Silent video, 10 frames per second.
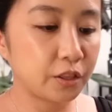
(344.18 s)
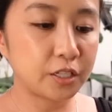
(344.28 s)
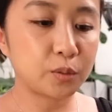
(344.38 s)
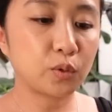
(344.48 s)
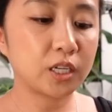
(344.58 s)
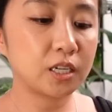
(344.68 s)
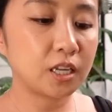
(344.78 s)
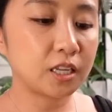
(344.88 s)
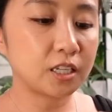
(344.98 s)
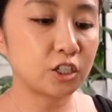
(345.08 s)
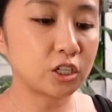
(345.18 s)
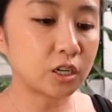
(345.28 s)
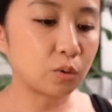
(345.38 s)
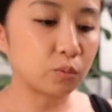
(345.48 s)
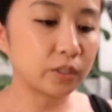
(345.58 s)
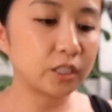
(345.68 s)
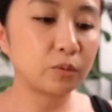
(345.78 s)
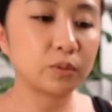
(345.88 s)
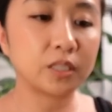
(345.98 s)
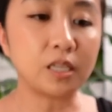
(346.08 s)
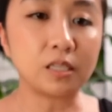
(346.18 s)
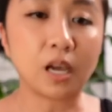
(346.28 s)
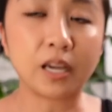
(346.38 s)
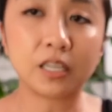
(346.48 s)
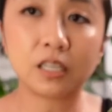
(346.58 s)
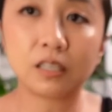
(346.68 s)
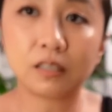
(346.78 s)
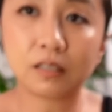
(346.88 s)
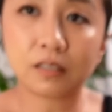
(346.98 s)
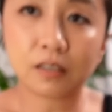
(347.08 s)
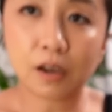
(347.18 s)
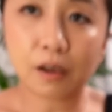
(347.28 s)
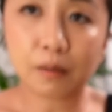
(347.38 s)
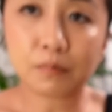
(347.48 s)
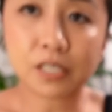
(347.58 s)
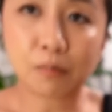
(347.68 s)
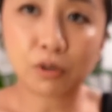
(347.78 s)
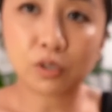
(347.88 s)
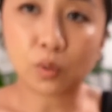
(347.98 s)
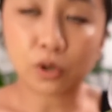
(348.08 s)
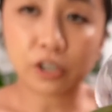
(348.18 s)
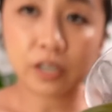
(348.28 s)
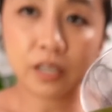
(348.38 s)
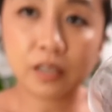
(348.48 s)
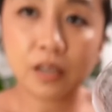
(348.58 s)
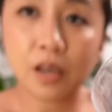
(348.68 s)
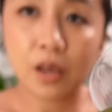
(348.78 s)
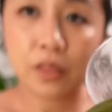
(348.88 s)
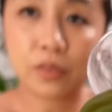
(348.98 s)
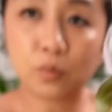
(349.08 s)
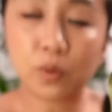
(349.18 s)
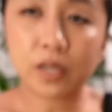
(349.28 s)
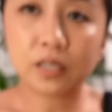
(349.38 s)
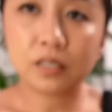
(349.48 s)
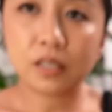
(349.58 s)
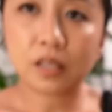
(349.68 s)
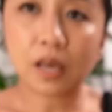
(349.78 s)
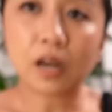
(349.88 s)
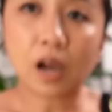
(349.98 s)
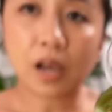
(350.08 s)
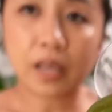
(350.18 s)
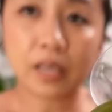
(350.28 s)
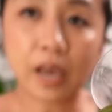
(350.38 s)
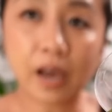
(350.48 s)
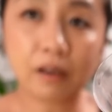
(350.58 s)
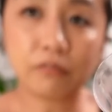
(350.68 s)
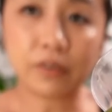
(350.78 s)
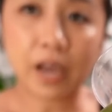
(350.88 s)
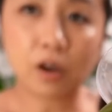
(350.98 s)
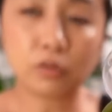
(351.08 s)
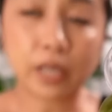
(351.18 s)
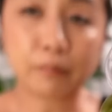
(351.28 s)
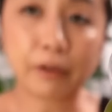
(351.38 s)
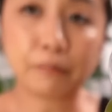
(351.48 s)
This one is just a really, really tiny summer glory. The one that I have now, like my